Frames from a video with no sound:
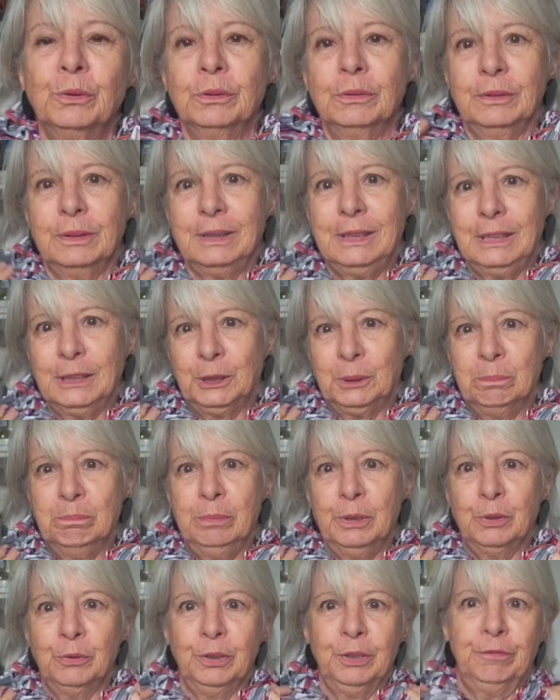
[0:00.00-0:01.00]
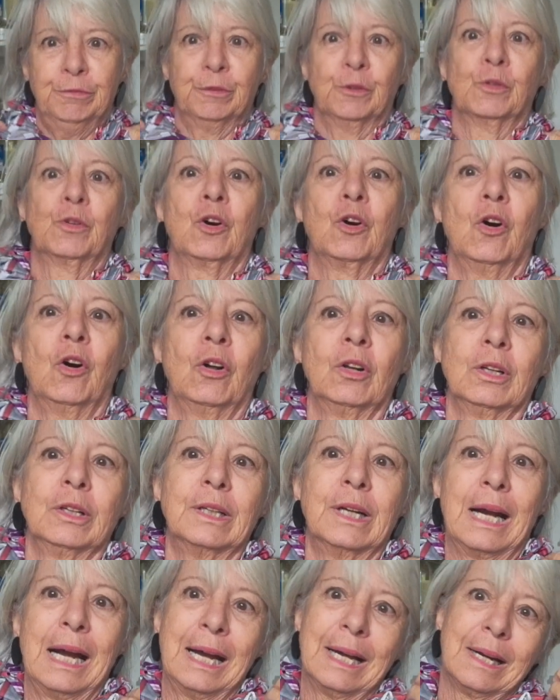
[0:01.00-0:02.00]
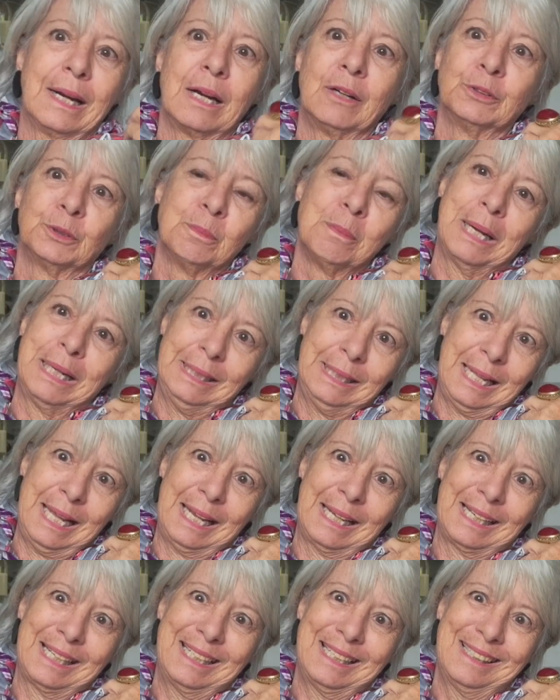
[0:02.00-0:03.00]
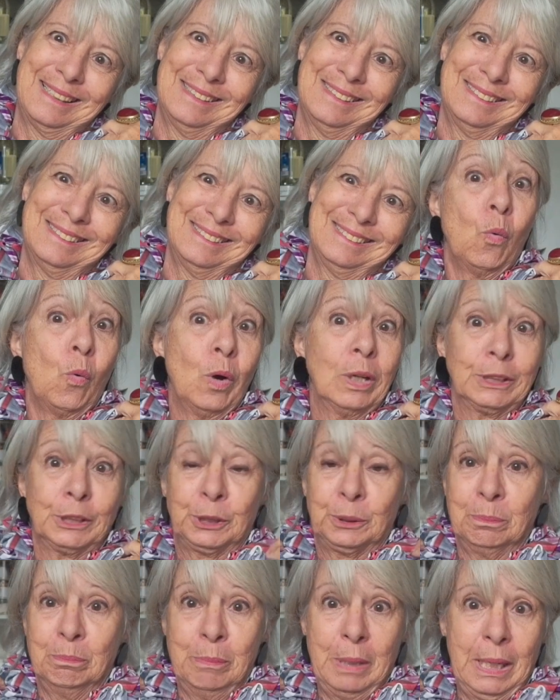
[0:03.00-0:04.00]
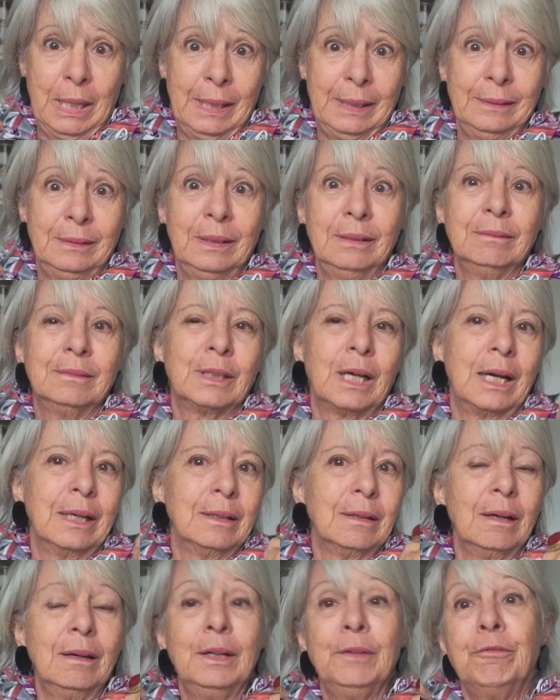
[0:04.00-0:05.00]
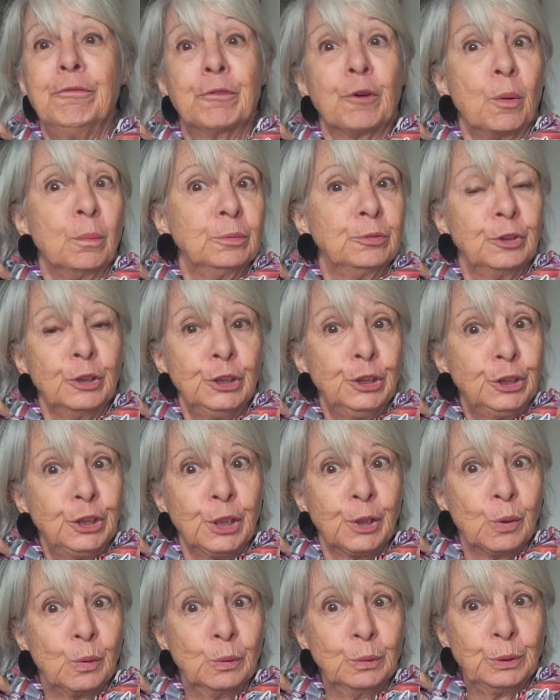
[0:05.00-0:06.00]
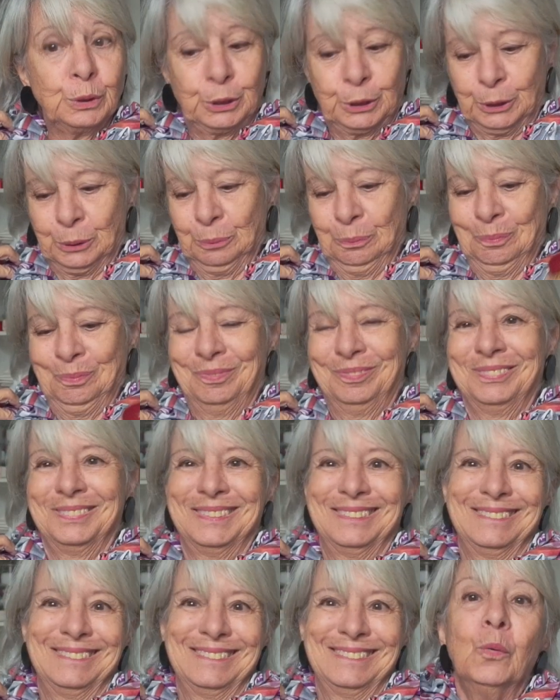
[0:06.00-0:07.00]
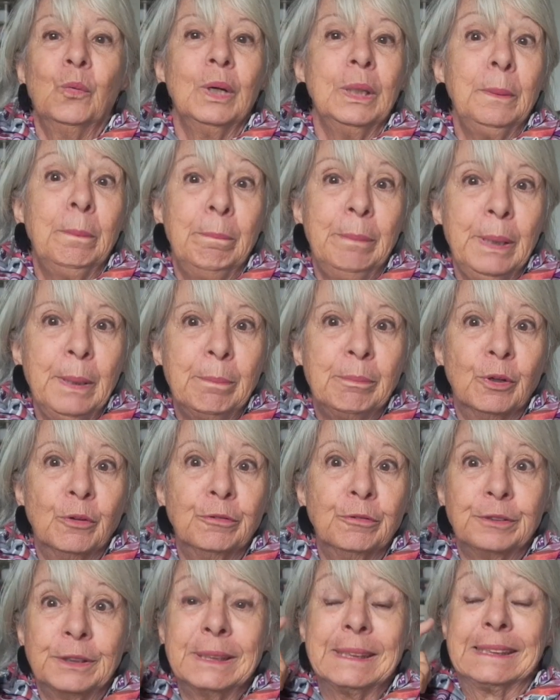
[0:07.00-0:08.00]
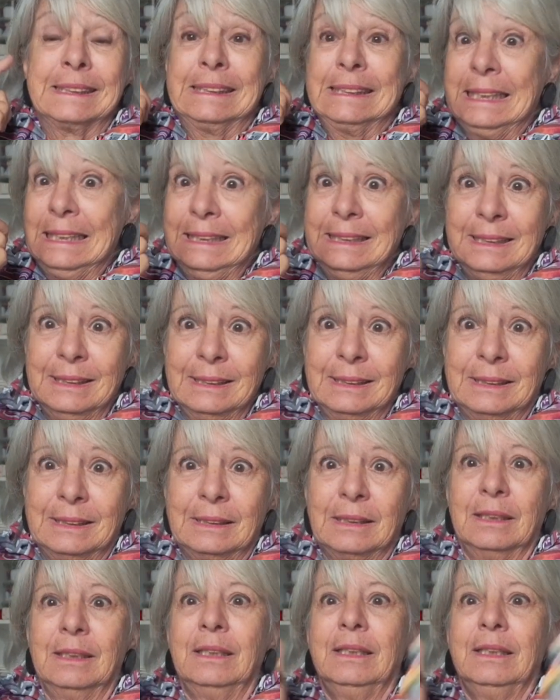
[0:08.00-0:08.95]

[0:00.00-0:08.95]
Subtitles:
you this beautiful collar around my neck. Was made entirely from fuxicos. When people first see it,